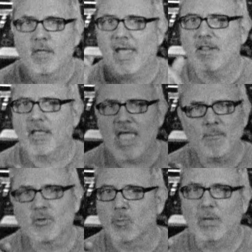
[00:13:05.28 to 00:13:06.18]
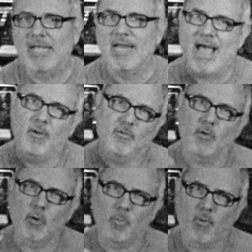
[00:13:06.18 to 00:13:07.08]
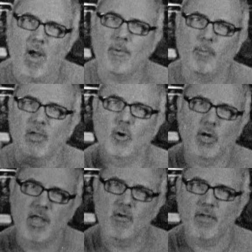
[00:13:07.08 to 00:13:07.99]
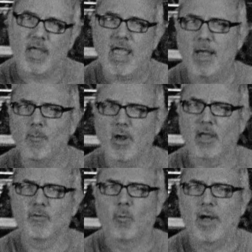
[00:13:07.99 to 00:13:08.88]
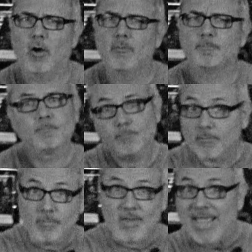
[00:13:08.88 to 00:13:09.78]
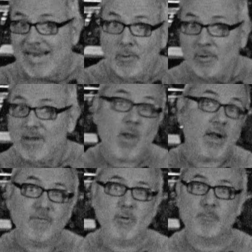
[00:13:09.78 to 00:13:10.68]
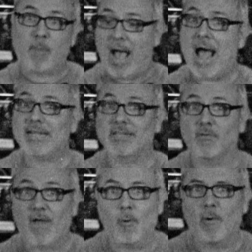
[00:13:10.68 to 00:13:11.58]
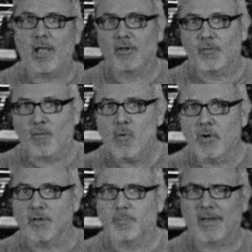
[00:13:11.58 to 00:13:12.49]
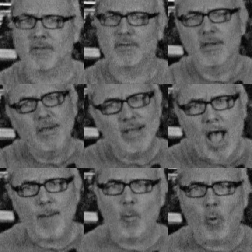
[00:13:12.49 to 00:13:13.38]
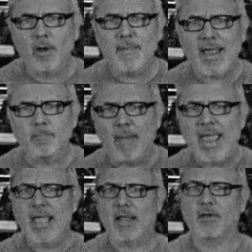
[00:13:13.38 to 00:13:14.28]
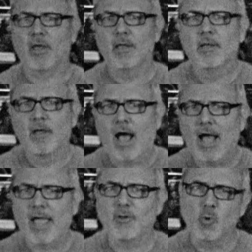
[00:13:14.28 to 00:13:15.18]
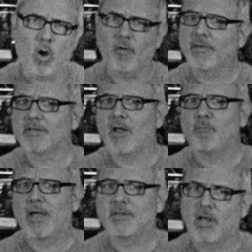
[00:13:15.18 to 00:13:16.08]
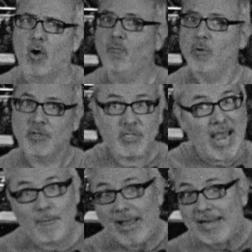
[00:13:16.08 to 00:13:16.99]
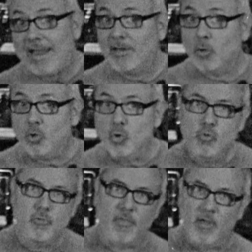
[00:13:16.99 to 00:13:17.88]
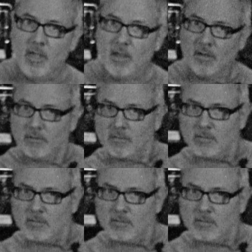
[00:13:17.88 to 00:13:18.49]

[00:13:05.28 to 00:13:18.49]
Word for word: And the camera's really loud, so you're probably gonna hear the camera as well. And I'm not even positive how well it's focused because I'm a one-man band. I do all this stuff myself, which is how I like to do things.